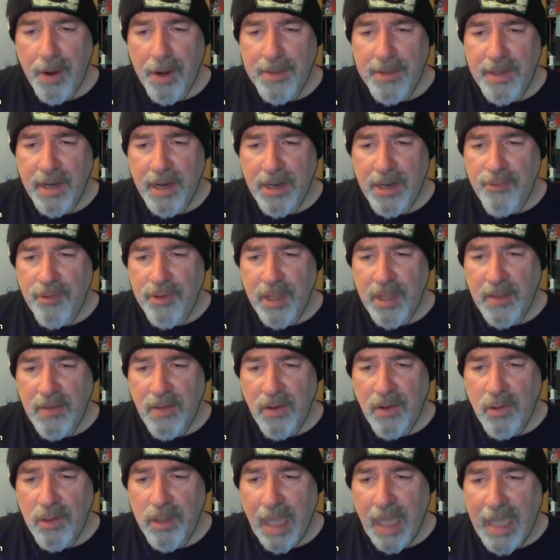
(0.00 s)
it's an interesting
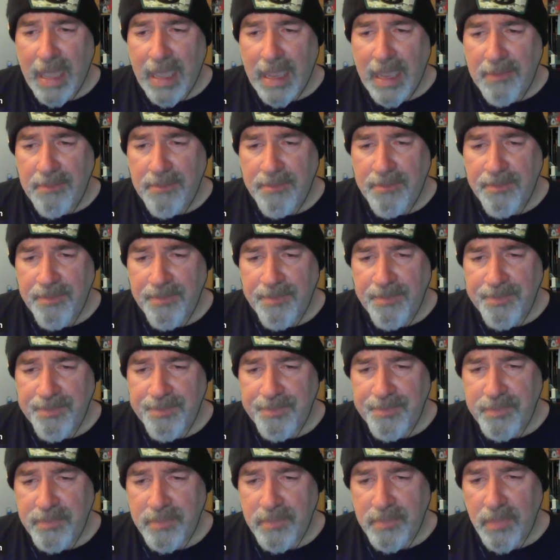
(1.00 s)
little game
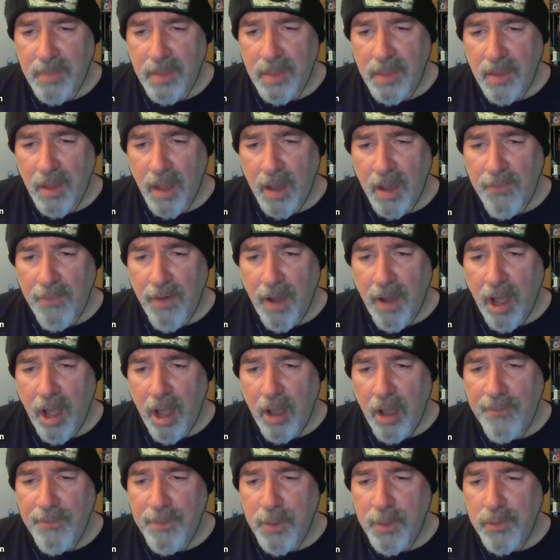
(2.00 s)

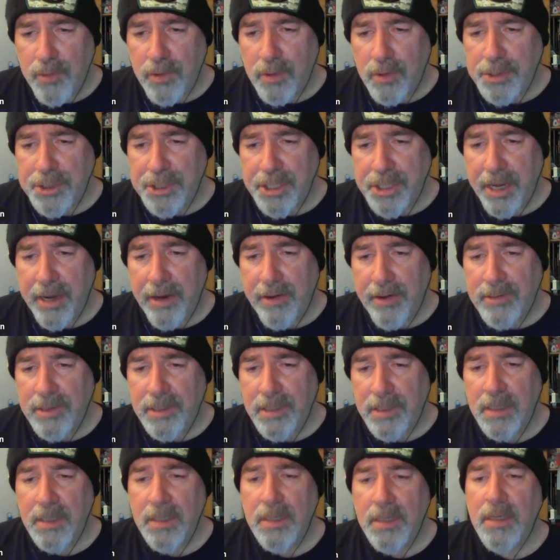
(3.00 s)
of musical
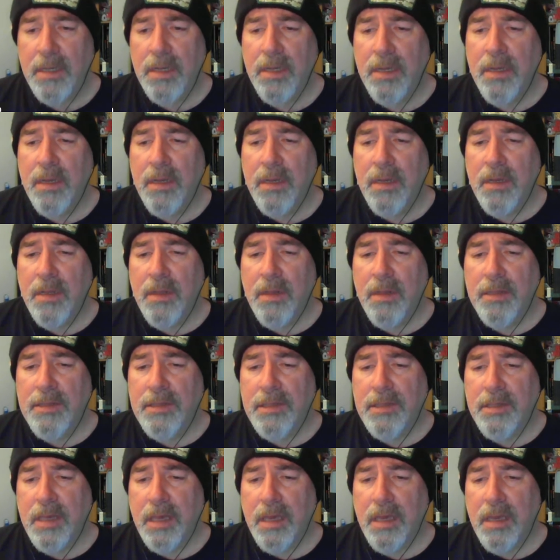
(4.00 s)
chairs.
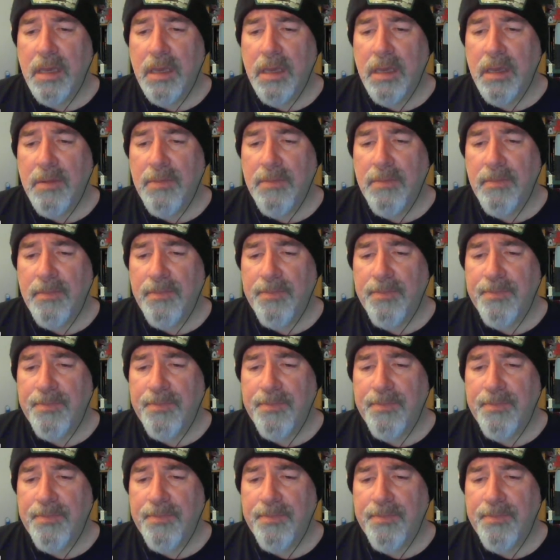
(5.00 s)
Let's see.